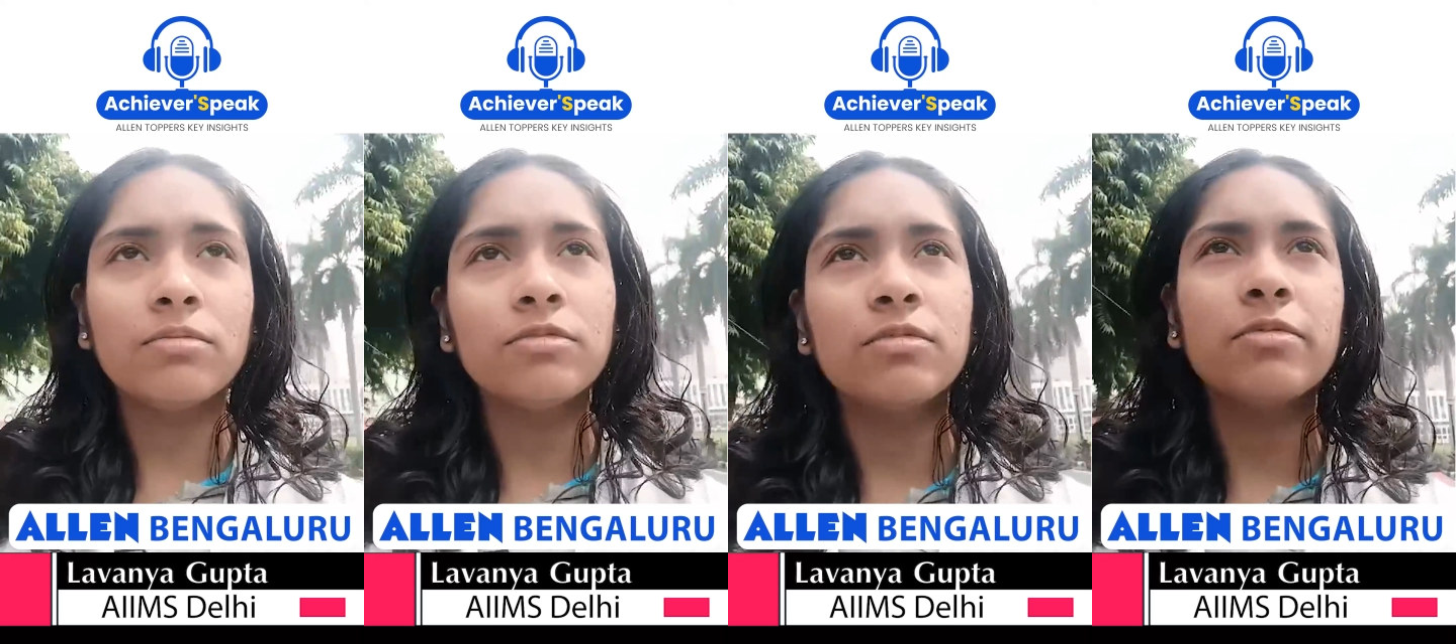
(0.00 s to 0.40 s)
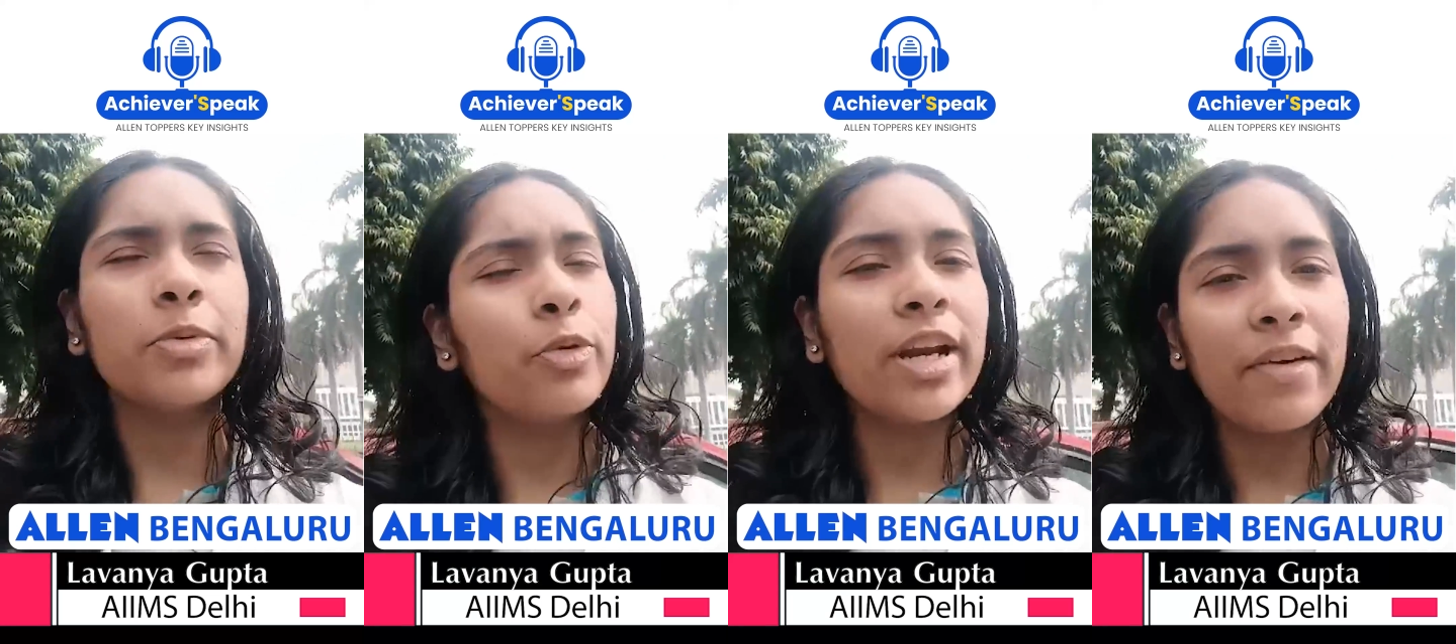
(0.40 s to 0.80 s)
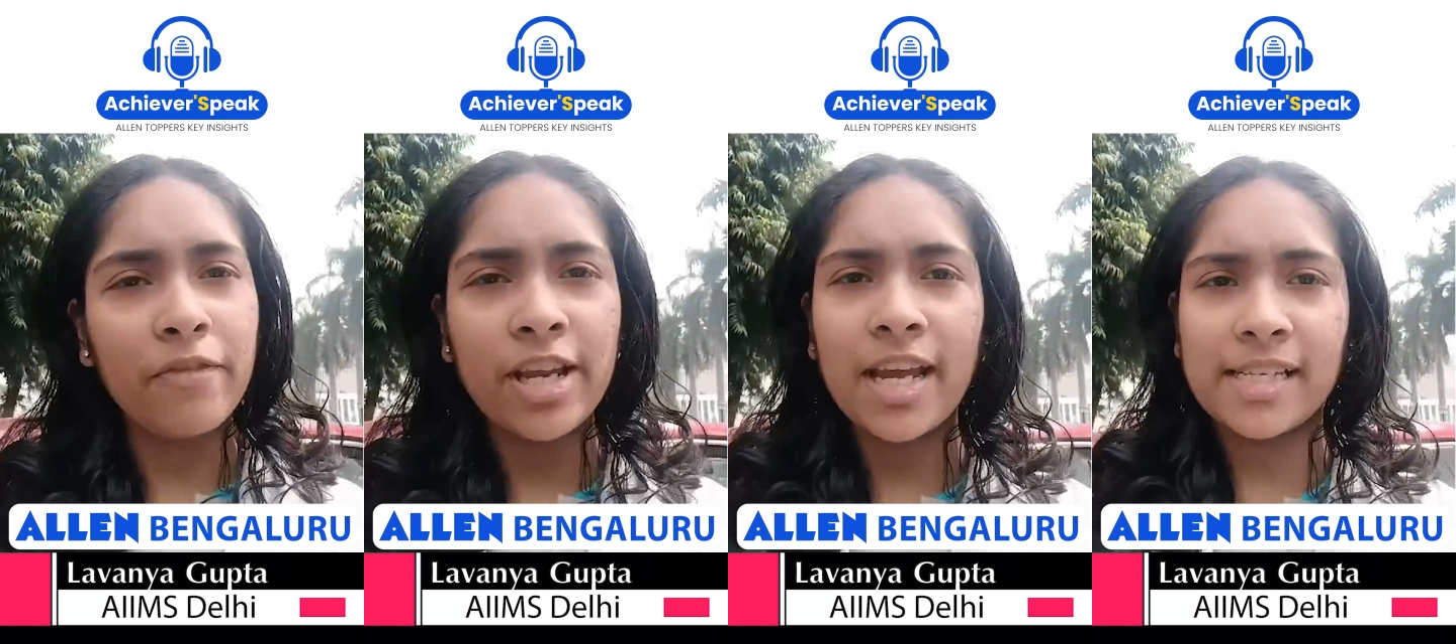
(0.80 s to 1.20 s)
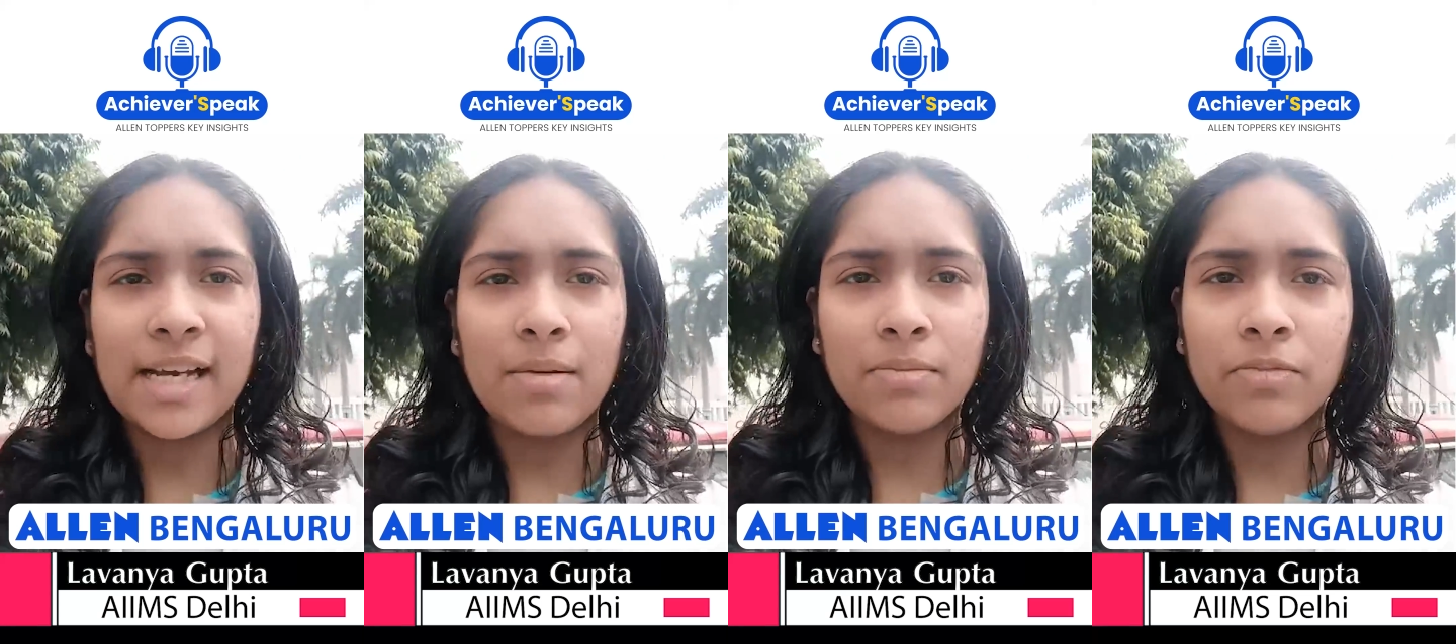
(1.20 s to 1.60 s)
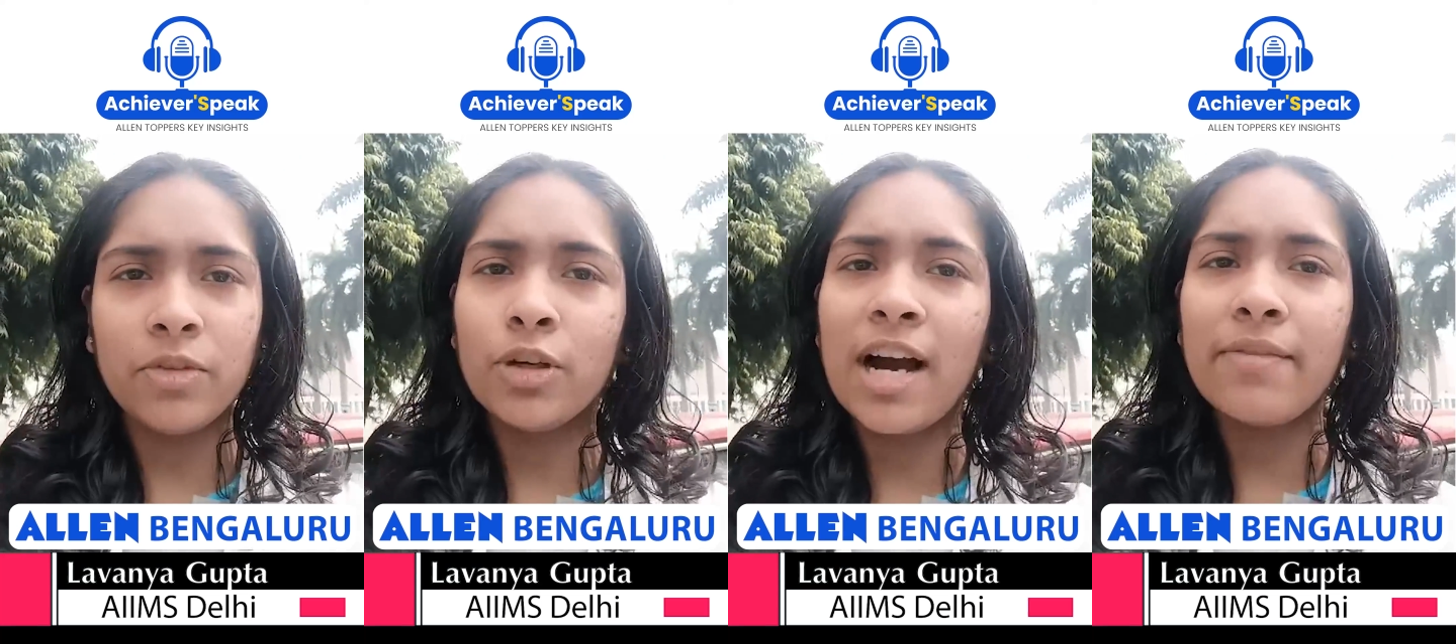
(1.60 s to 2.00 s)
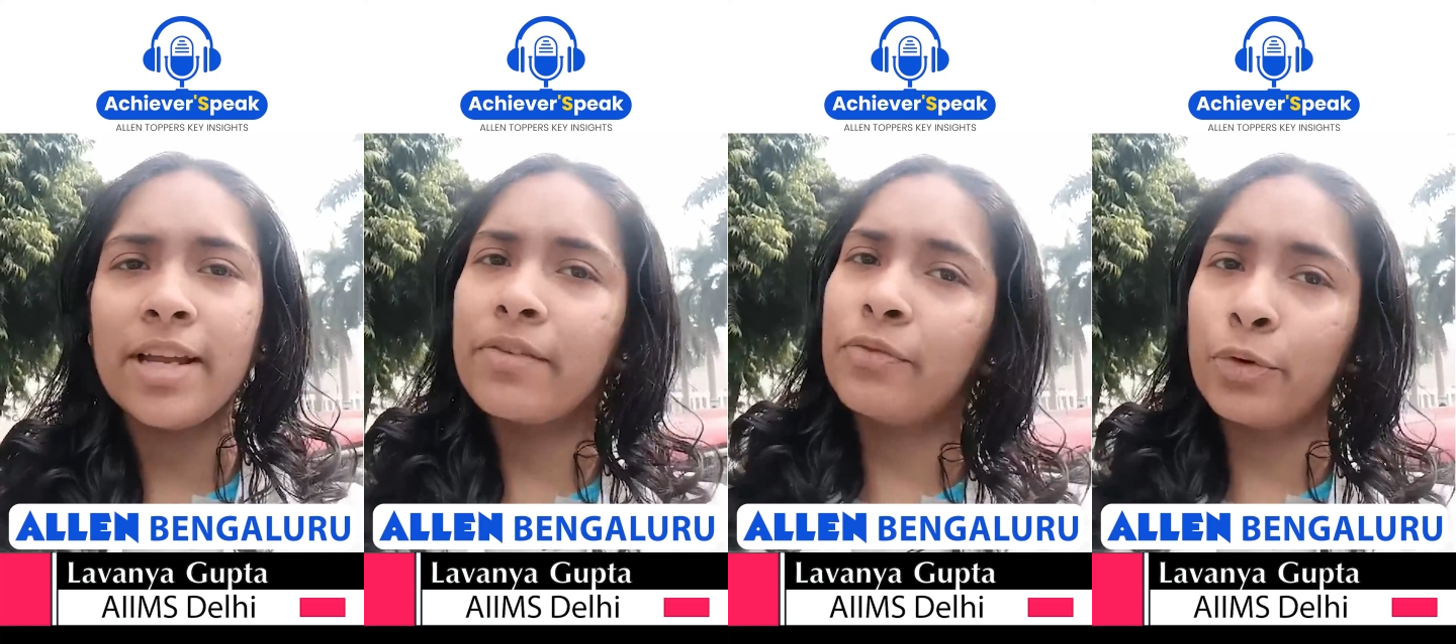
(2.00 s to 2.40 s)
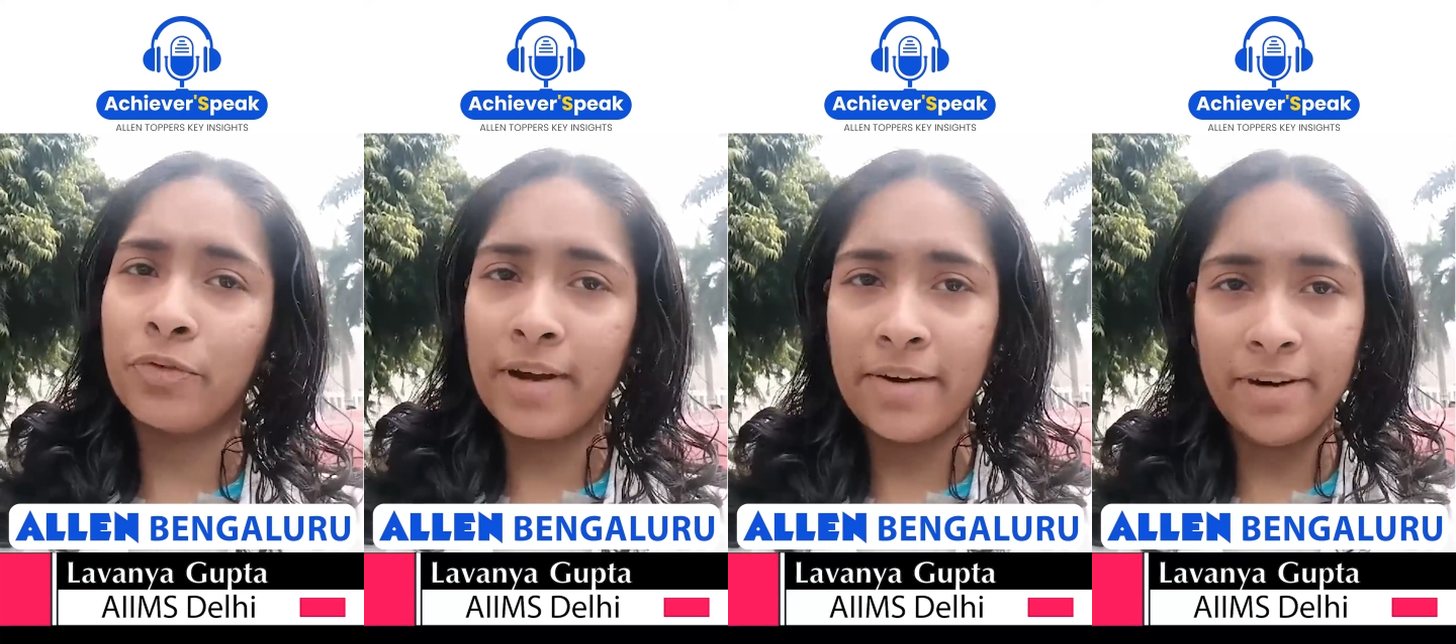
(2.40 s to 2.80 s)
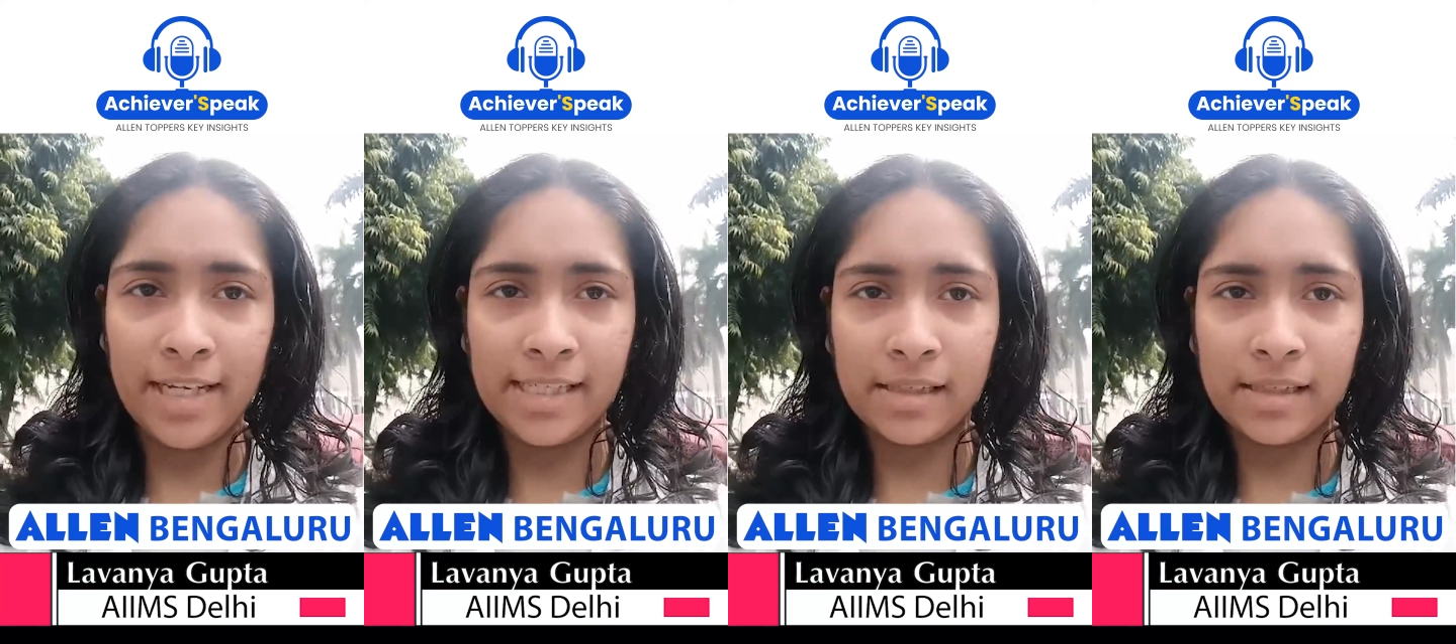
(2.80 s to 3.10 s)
before every exam, you have like four five days